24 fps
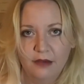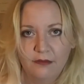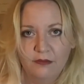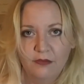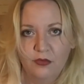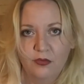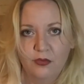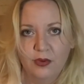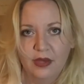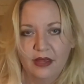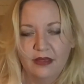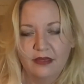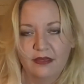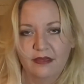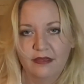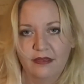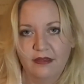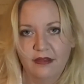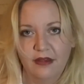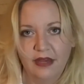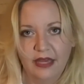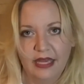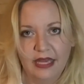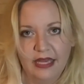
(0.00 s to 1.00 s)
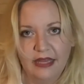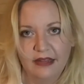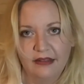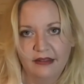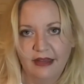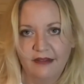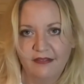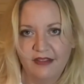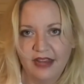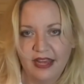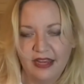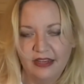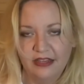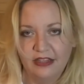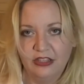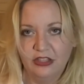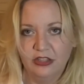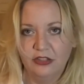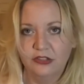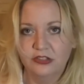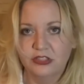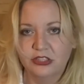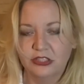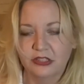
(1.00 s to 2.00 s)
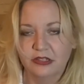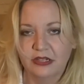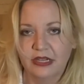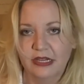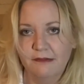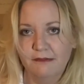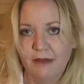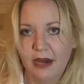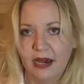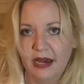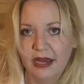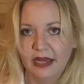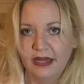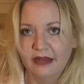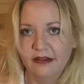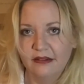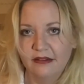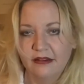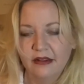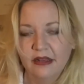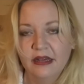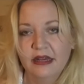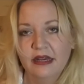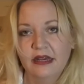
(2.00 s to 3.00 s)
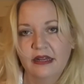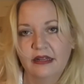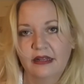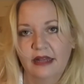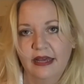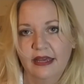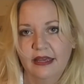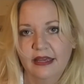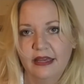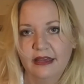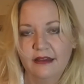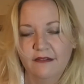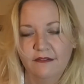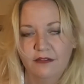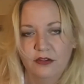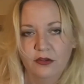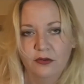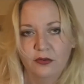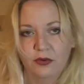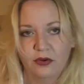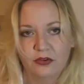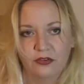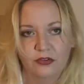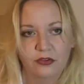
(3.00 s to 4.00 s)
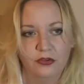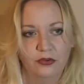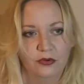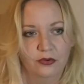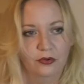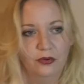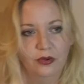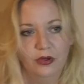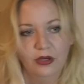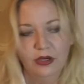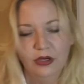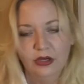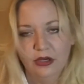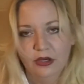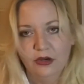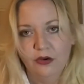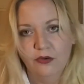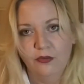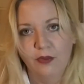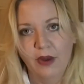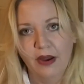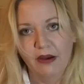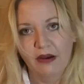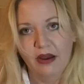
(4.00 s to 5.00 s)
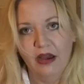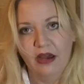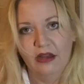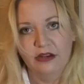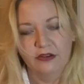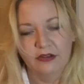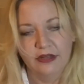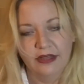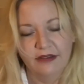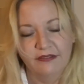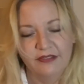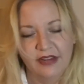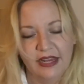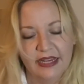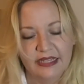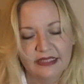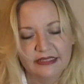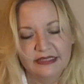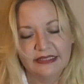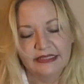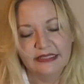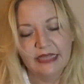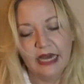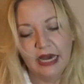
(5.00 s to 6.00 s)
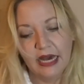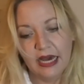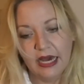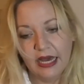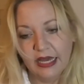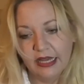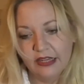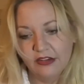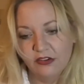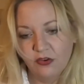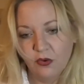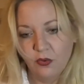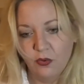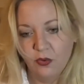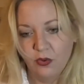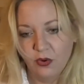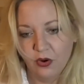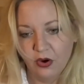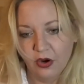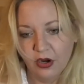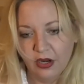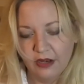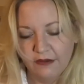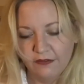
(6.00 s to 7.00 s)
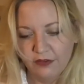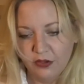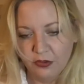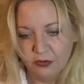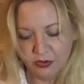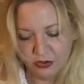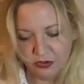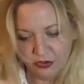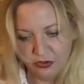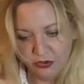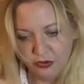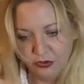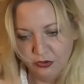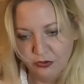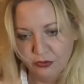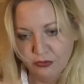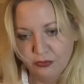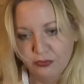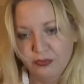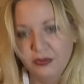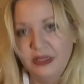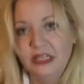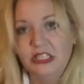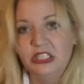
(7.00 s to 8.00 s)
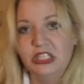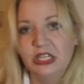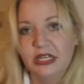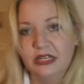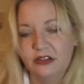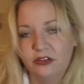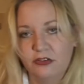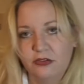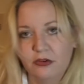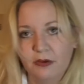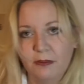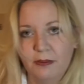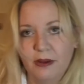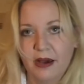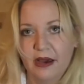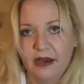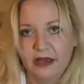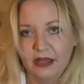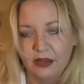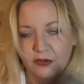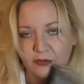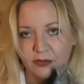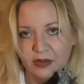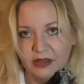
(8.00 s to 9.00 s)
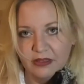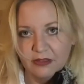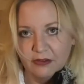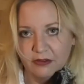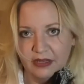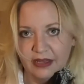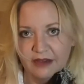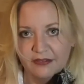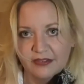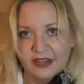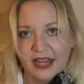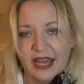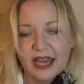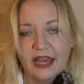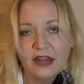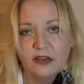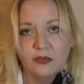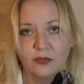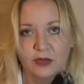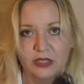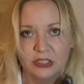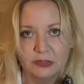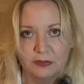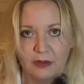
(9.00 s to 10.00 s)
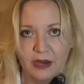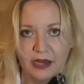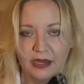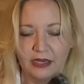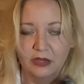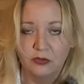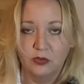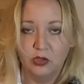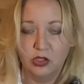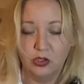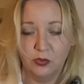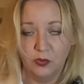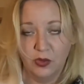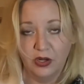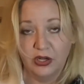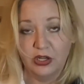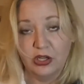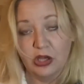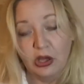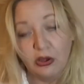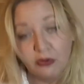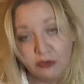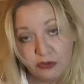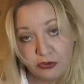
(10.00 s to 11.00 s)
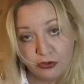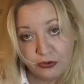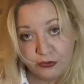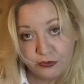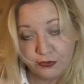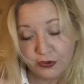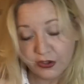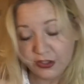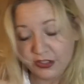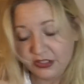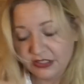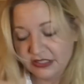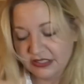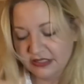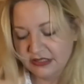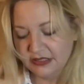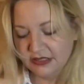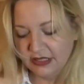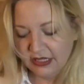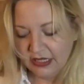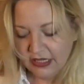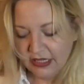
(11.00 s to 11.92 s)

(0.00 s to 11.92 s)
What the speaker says: with a left-handed user in mind, like if you were to wear it on your left-hand side, or if you were to reach into a pocket with your left hand, which pocket would you want to go to first?